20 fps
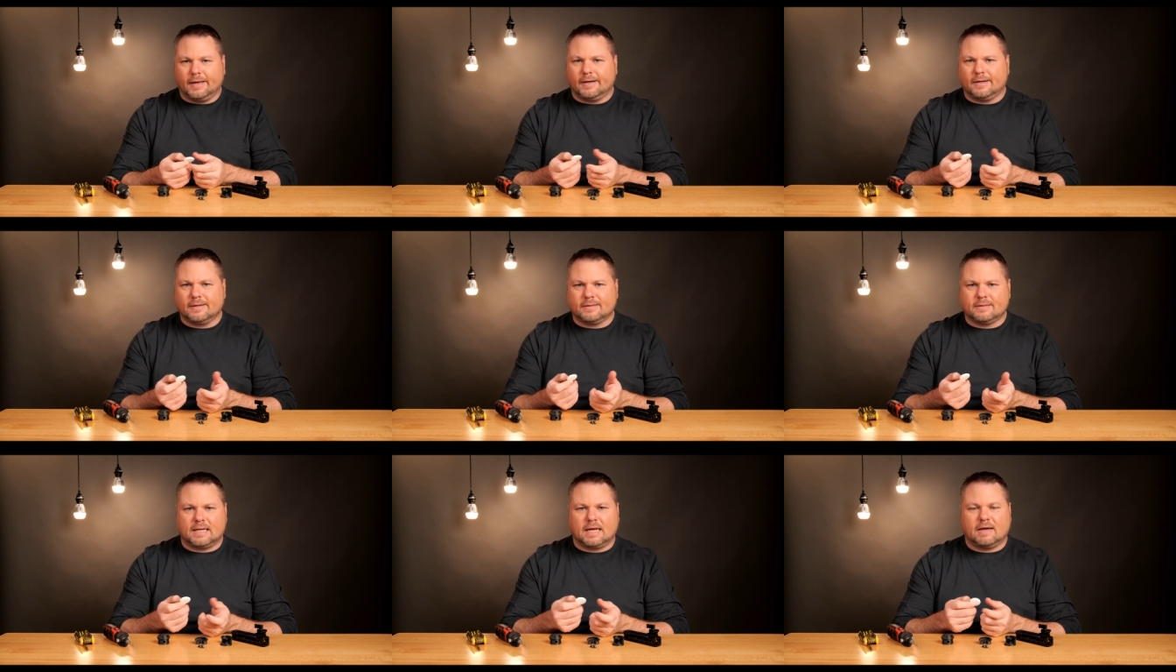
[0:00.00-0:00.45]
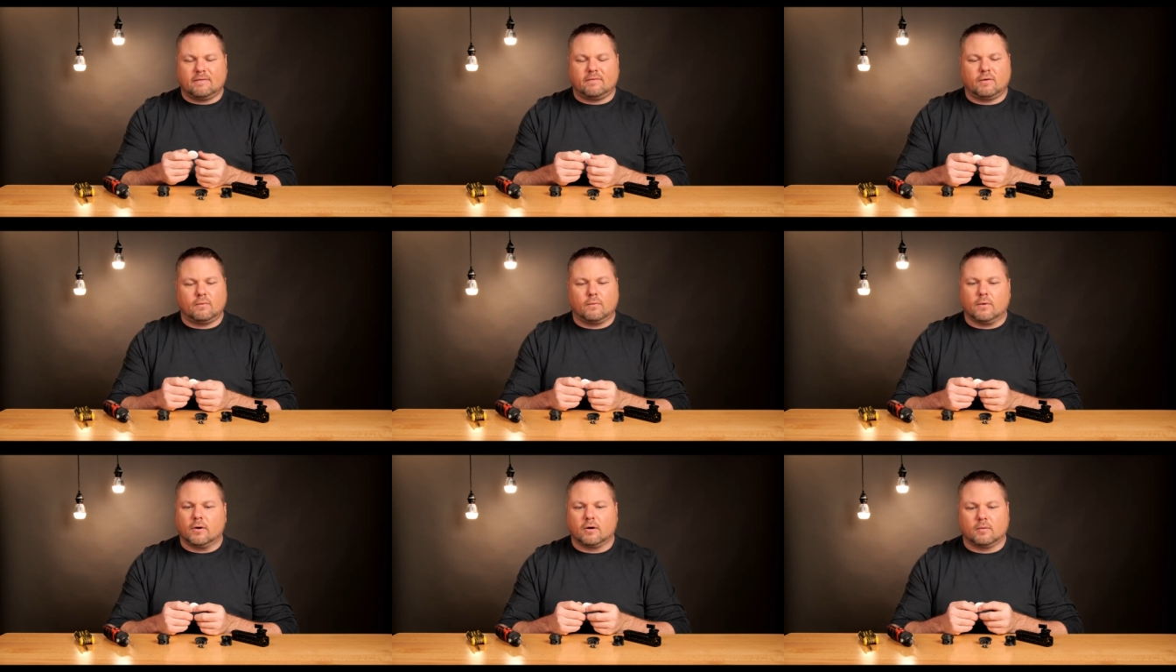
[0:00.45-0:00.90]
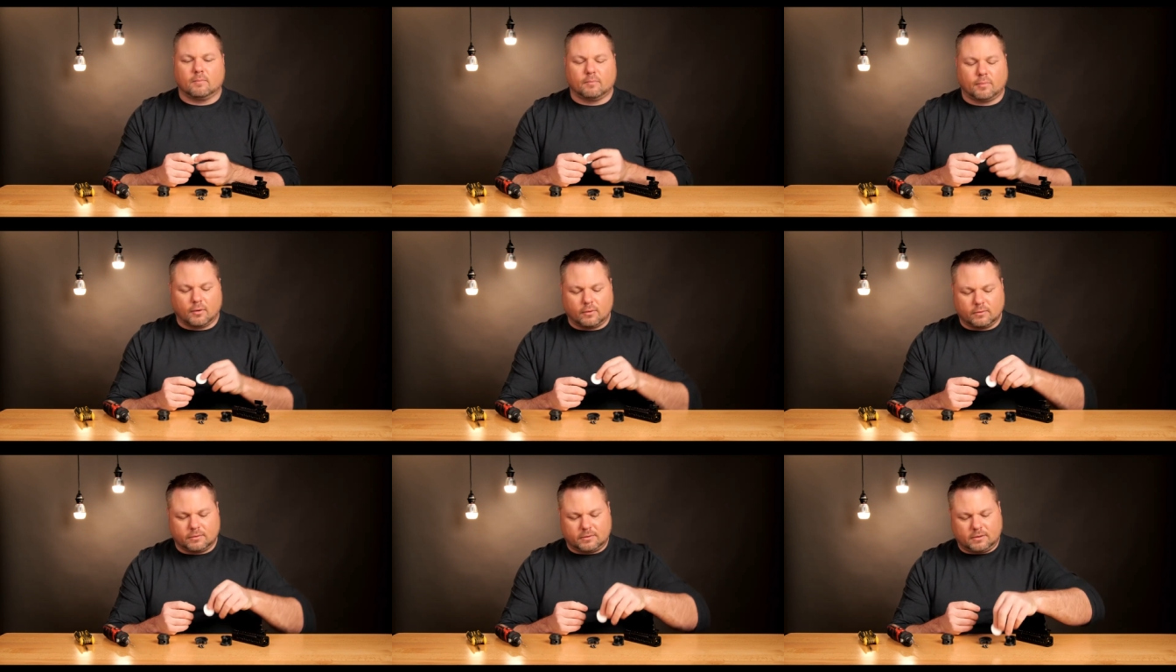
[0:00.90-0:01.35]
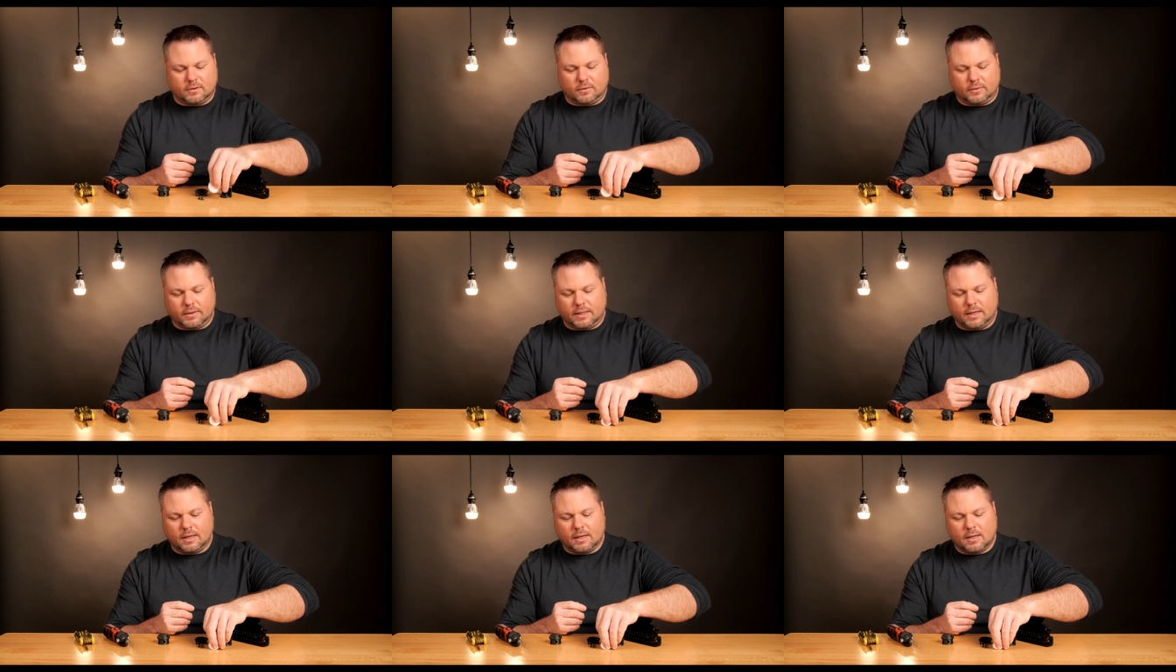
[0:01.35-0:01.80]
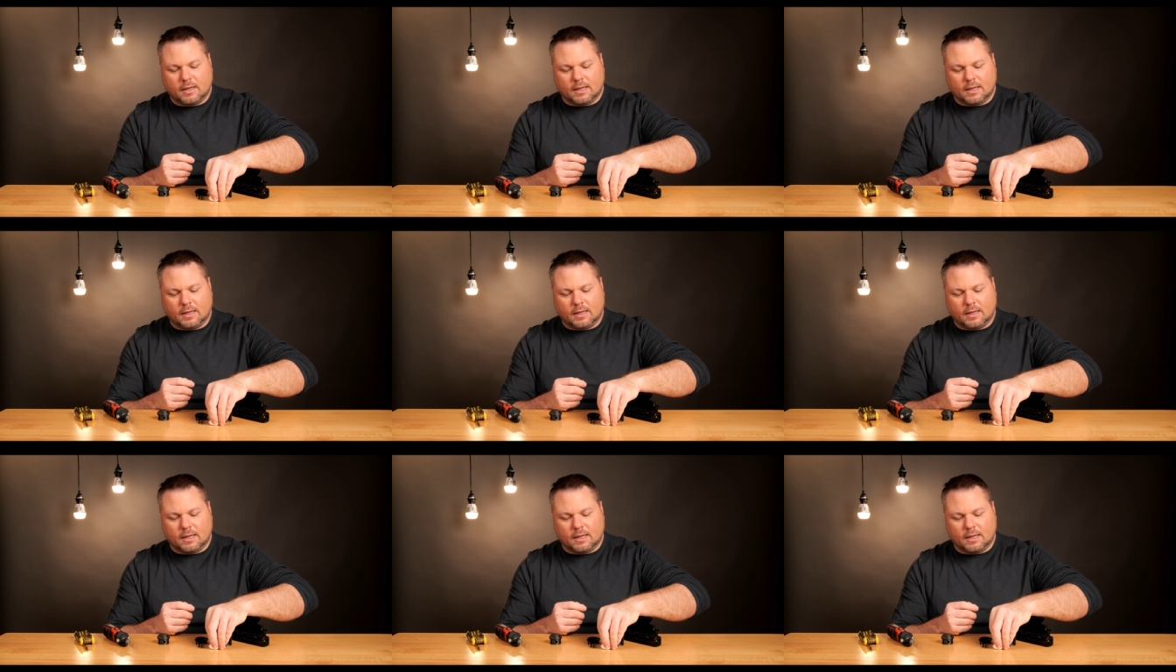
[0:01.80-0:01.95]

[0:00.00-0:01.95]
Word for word: It doesn't have anywhere to bolt to it.